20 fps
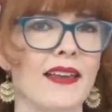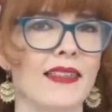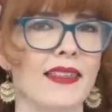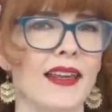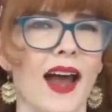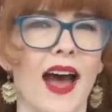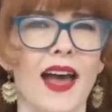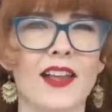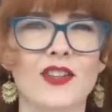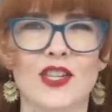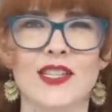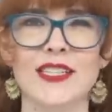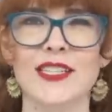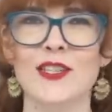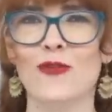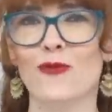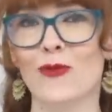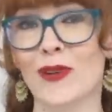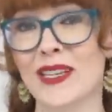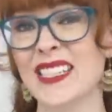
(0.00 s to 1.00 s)
that aren't
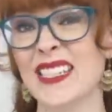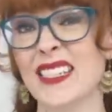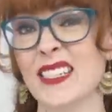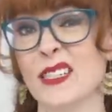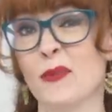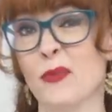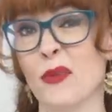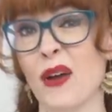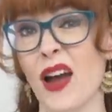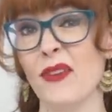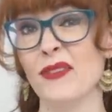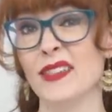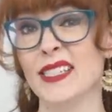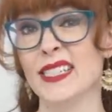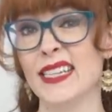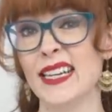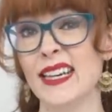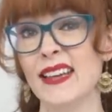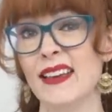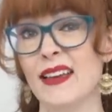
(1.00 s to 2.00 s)
just a risk to
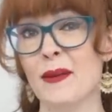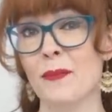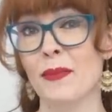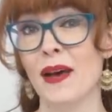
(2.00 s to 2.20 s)
privacy,